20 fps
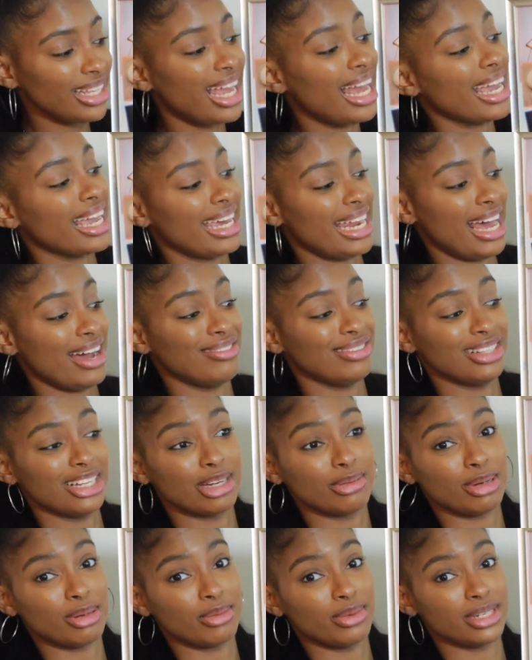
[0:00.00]
I can have a
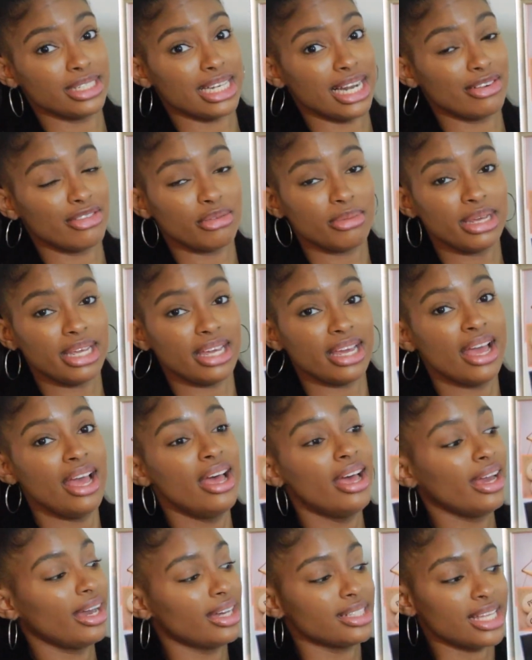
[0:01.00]
little bit more time for me
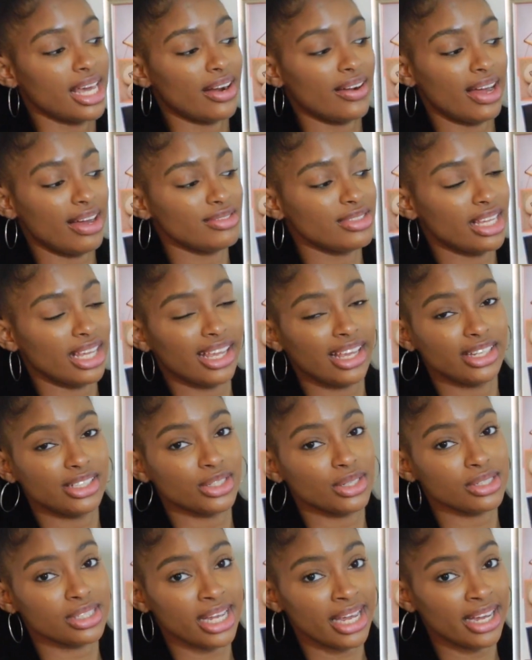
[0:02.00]
because I don't have to get
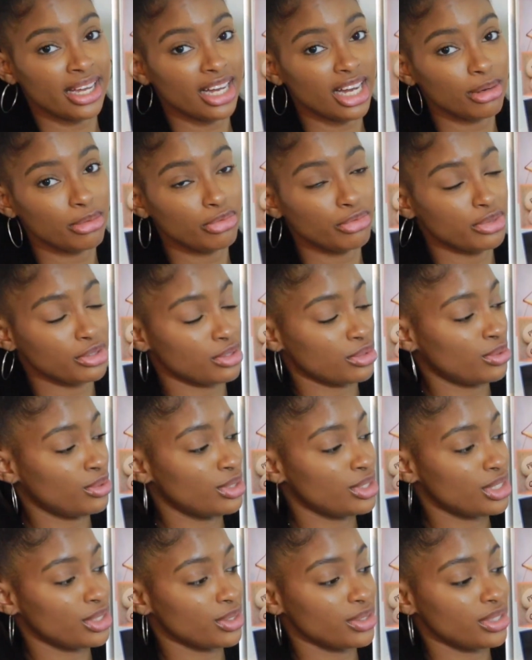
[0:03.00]
Josiah up for school
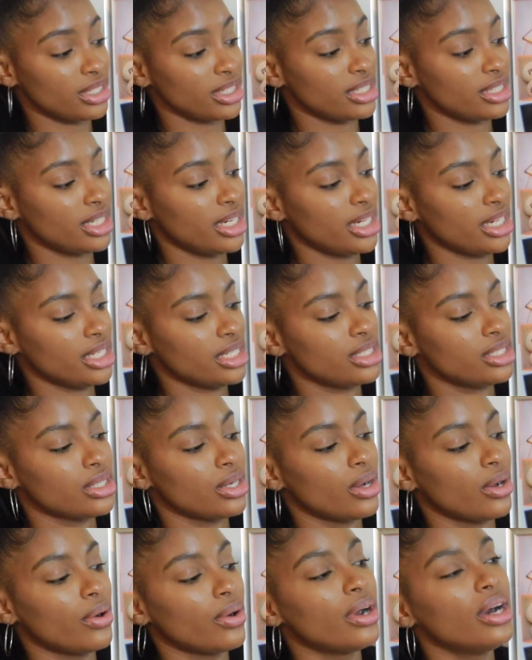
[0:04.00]
until 6:30.
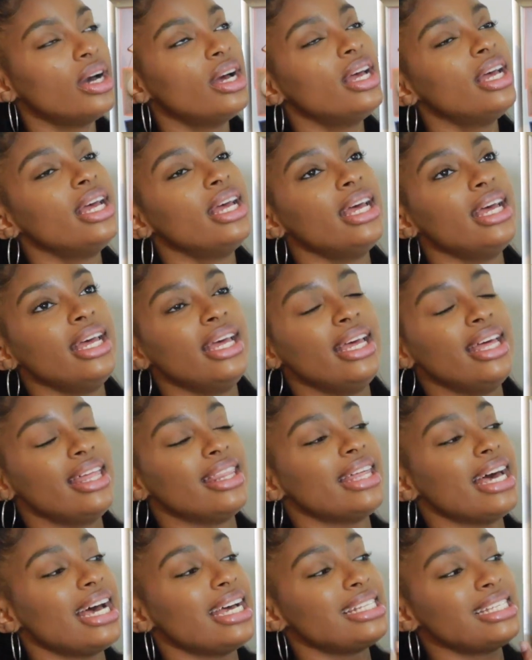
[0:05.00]
So
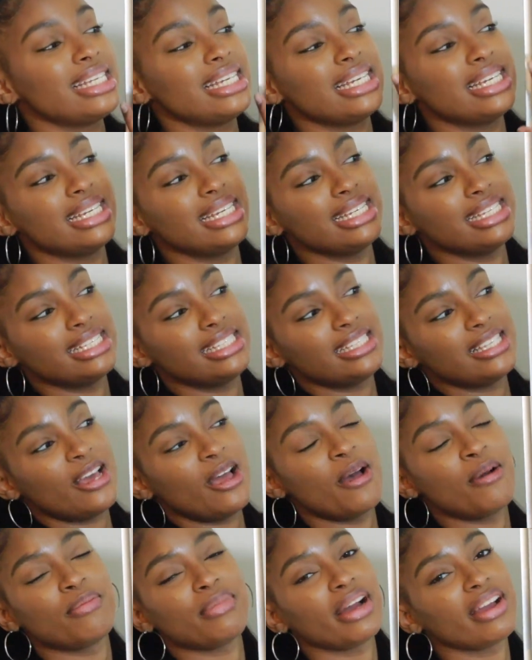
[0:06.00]
that is
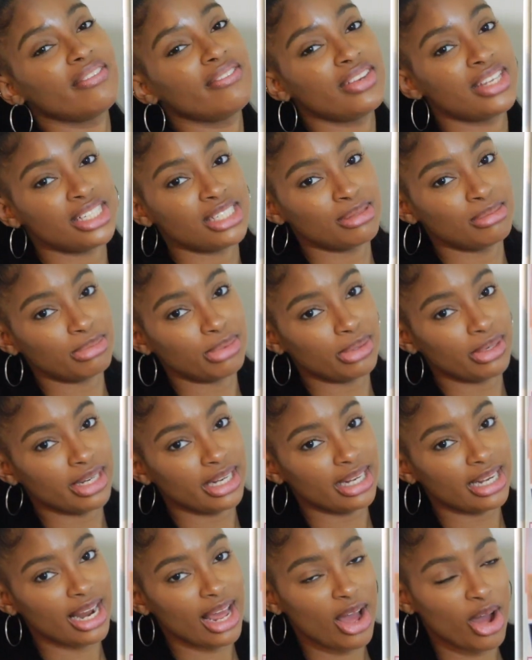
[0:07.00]
my vision
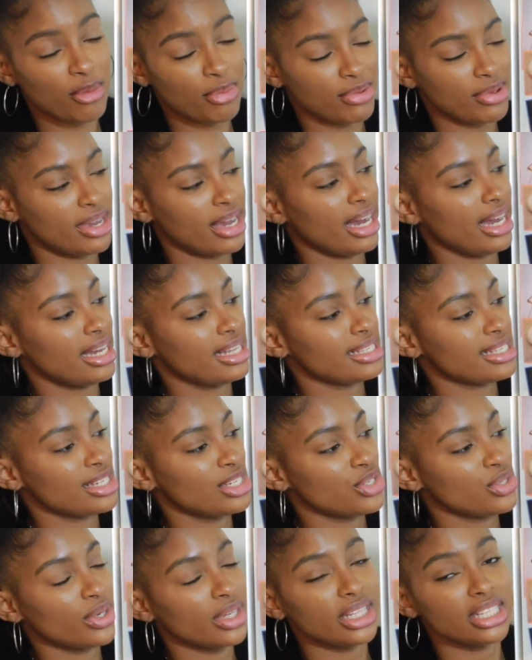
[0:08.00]
board. I hope you guys
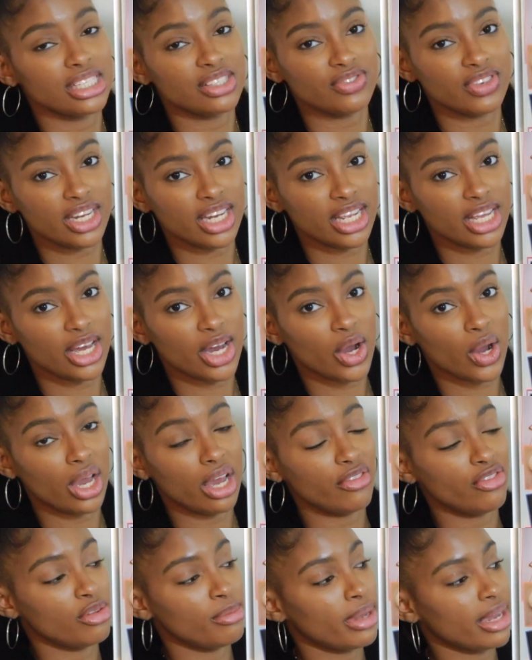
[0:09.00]
enjoyed this video.
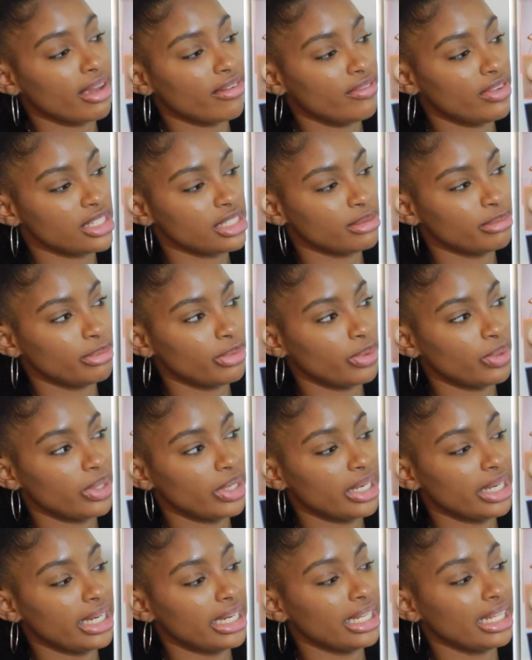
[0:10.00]
If you make a vision
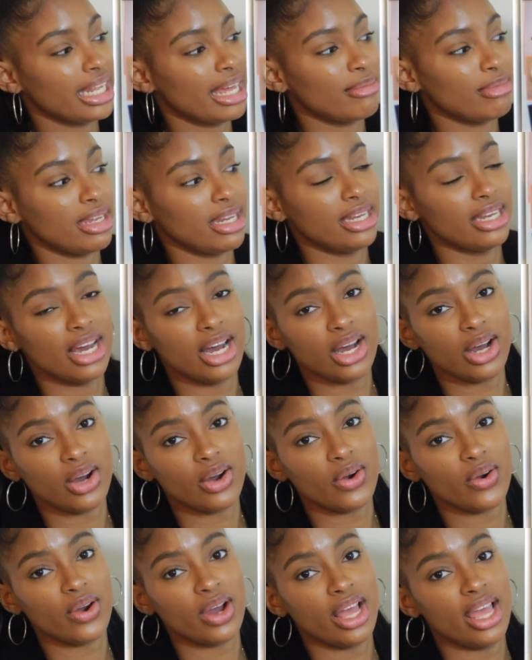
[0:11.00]
board, let me
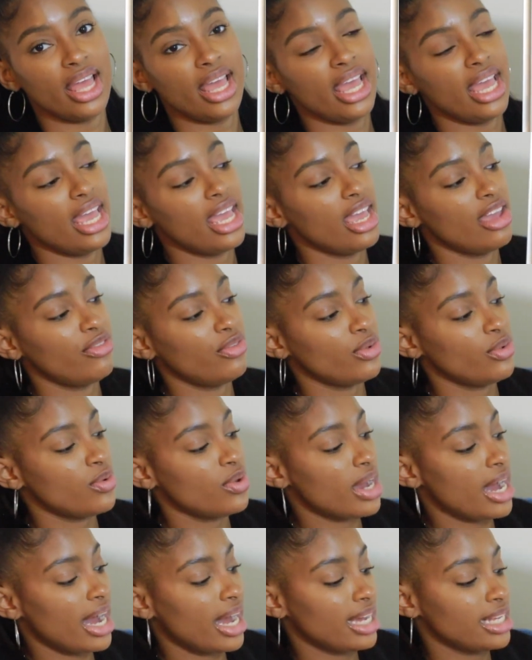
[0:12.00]
know. If you
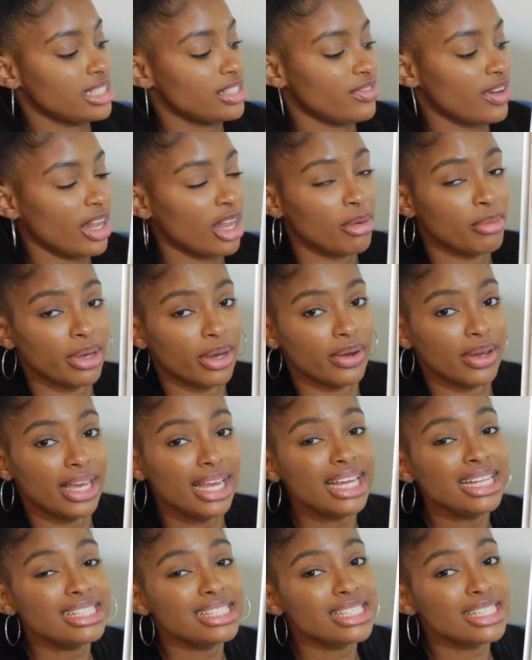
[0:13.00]
guys follow me on
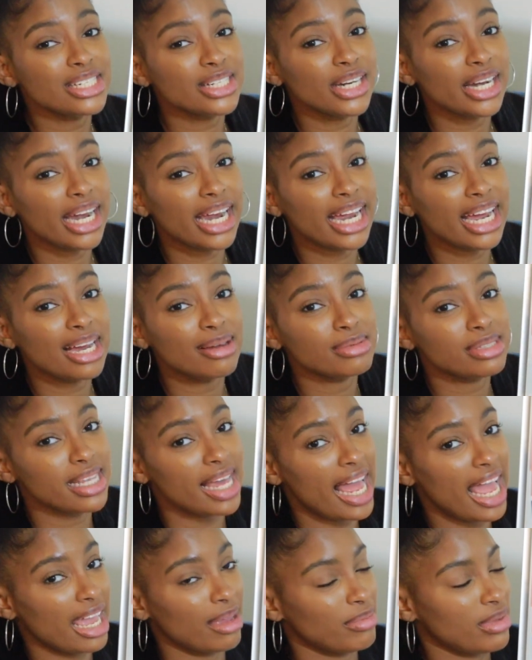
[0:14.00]
Instagram,
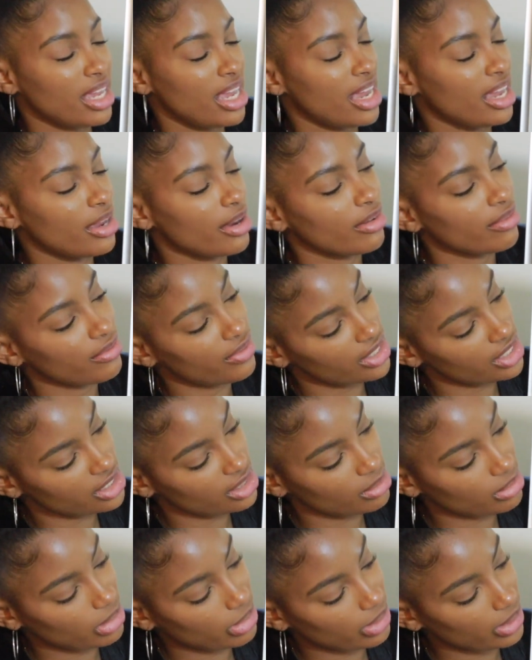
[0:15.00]
tag me in your
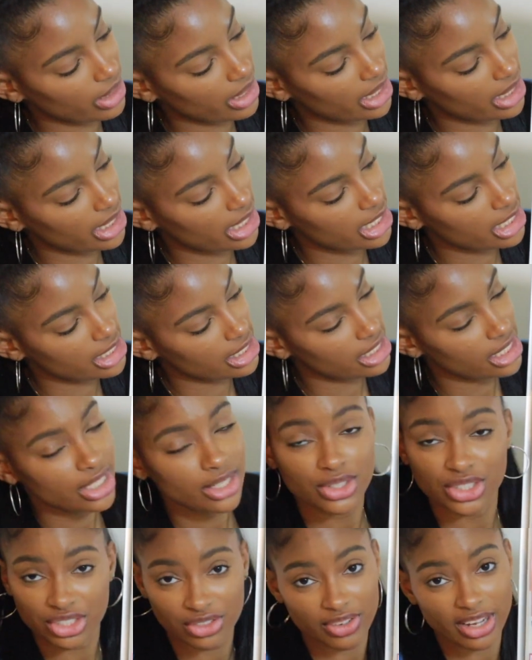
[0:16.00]
vision boards.
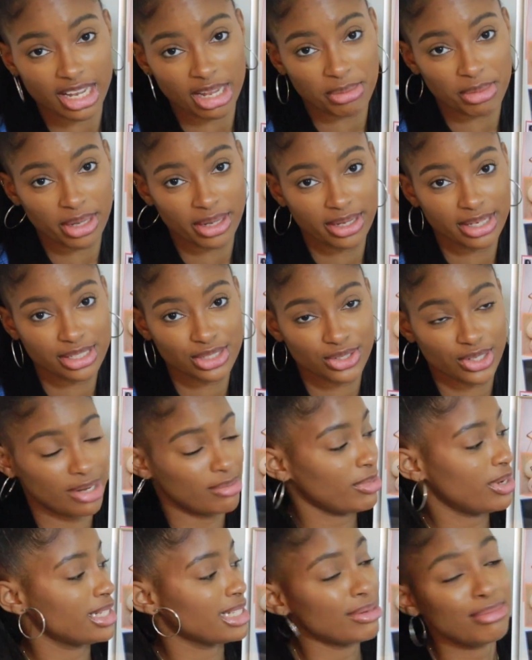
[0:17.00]
You should follow me on Instagram
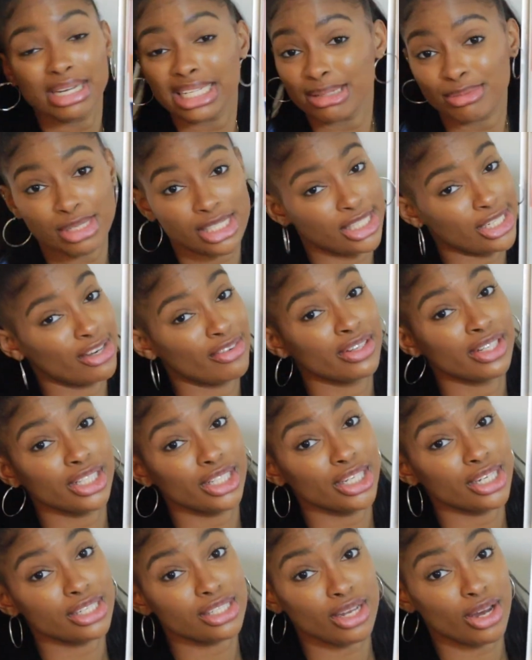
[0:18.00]
because I'm about to be serving
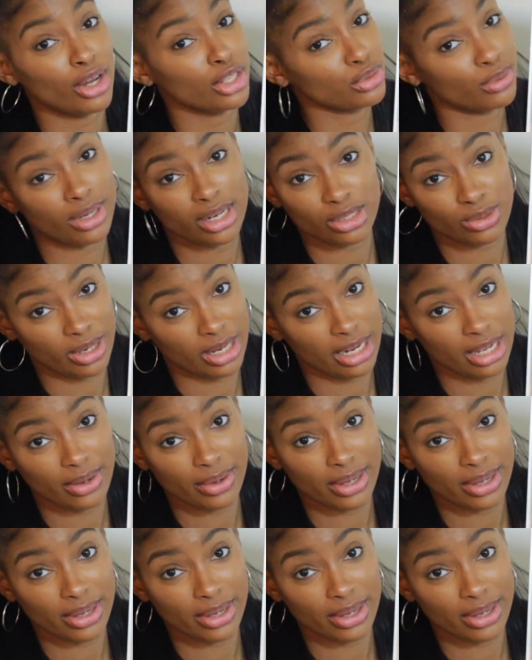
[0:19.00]
looks all 2020.